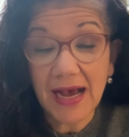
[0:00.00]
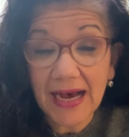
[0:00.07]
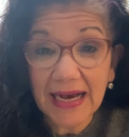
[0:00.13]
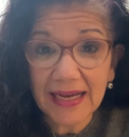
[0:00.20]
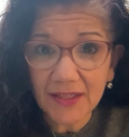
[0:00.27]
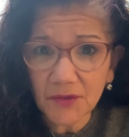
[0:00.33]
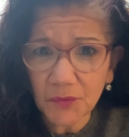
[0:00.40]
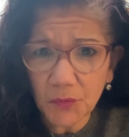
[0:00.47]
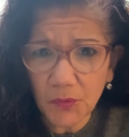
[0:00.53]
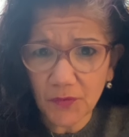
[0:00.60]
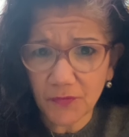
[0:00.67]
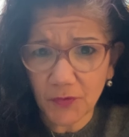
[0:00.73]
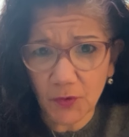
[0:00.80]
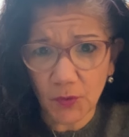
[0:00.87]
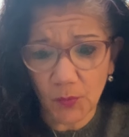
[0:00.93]
I don't know
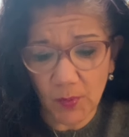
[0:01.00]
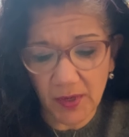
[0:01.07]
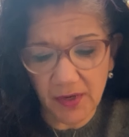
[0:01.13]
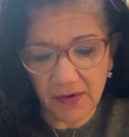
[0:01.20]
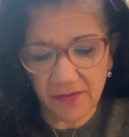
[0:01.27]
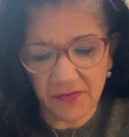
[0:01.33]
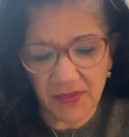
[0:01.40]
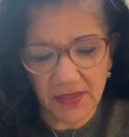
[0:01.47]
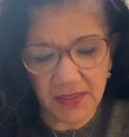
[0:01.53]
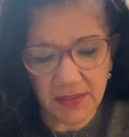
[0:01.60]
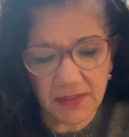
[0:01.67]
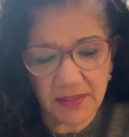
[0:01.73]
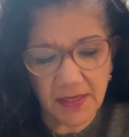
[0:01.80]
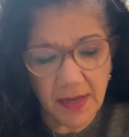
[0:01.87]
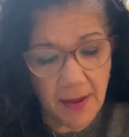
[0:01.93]
if you're aware of
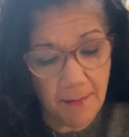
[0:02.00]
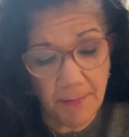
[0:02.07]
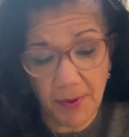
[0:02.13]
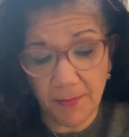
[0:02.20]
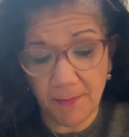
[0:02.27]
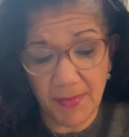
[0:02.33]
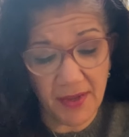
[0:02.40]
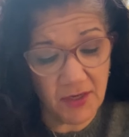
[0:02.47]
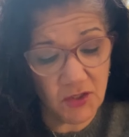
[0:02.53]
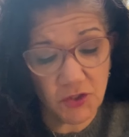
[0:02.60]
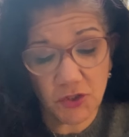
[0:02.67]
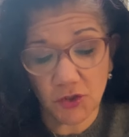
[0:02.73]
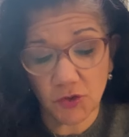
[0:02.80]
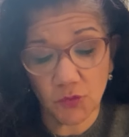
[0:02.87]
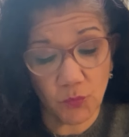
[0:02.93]
this, but men
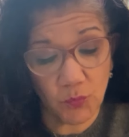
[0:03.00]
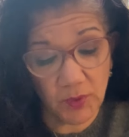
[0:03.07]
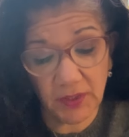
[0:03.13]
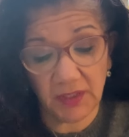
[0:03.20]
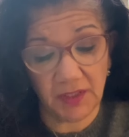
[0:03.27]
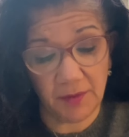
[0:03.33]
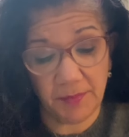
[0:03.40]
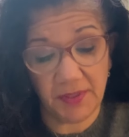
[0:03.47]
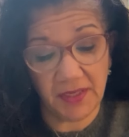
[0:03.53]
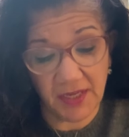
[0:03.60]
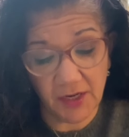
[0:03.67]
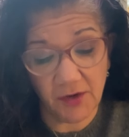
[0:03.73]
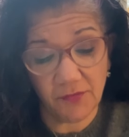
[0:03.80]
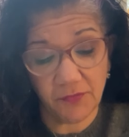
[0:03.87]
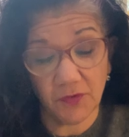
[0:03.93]
should really be
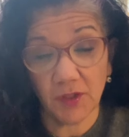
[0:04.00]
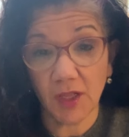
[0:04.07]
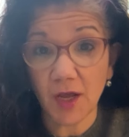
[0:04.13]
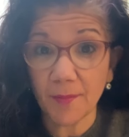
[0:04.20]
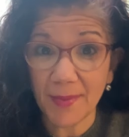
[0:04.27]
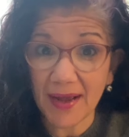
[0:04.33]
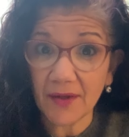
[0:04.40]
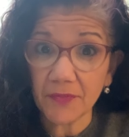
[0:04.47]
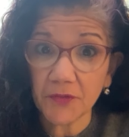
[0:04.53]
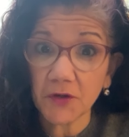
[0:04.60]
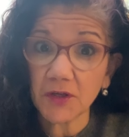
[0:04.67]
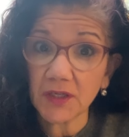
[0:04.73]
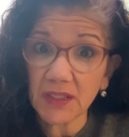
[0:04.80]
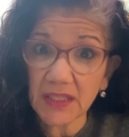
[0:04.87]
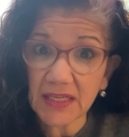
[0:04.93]
careful about their
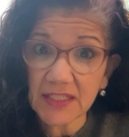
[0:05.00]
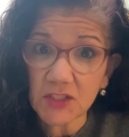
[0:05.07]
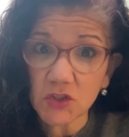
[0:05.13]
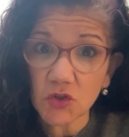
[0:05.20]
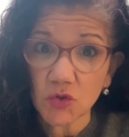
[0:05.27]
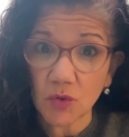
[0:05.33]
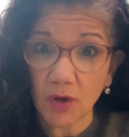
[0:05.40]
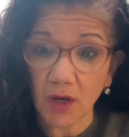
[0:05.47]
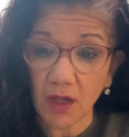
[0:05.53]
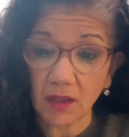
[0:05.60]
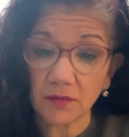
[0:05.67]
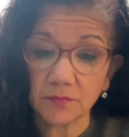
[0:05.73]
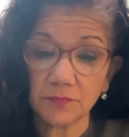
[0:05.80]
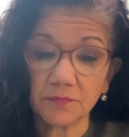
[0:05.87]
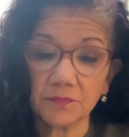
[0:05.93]
cholesterol.